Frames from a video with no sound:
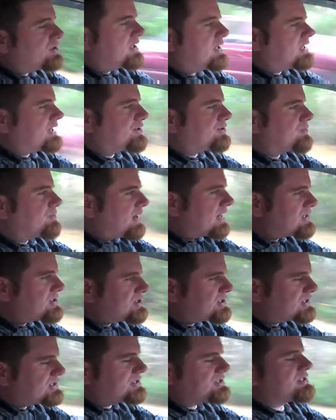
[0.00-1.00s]
You can get
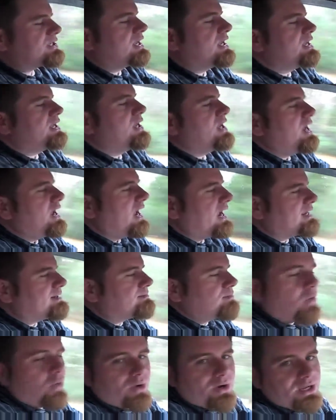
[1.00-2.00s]
directions
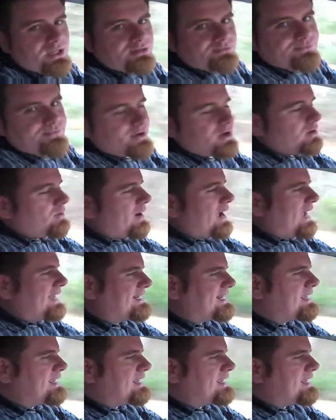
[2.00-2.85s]
and more info at